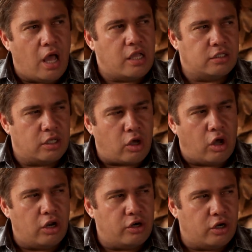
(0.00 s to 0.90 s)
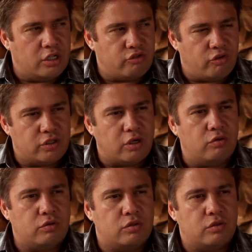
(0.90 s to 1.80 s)
is the colonised
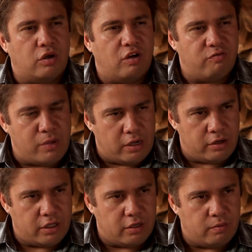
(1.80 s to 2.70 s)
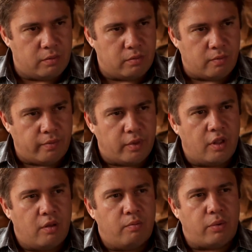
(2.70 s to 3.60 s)
result of Māoridom.
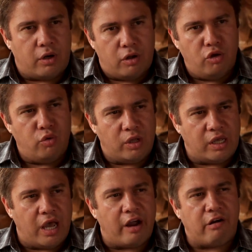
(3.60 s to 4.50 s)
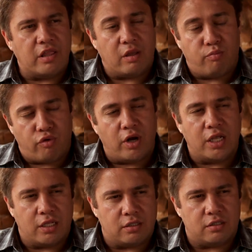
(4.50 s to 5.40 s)
But who we are and the
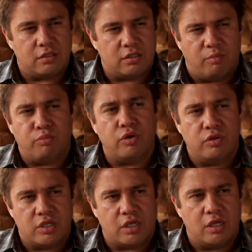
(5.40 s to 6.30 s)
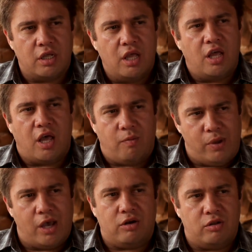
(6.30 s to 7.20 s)
brilliance, the beauty
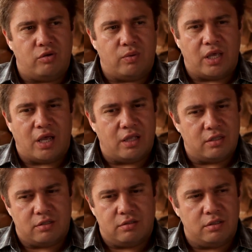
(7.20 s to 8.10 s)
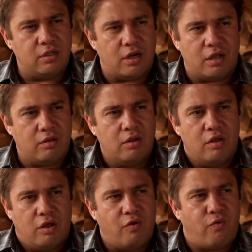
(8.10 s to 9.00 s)
about who we are, you know,
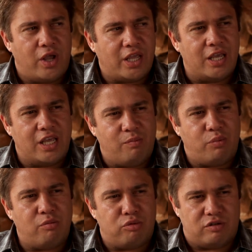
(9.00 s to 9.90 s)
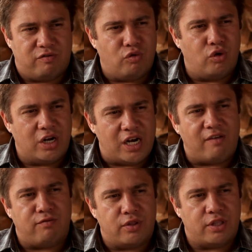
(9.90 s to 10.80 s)
if we can get people to fall in
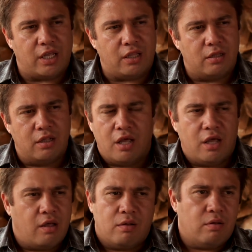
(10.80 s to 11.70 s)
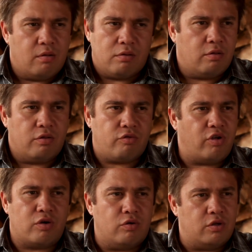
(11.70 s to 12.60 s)
love with that,
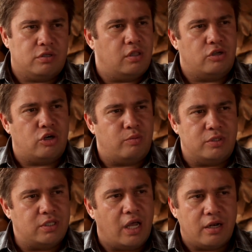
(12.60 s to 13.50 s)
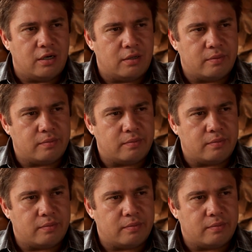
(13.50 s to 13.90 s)
three quarters of the job is done.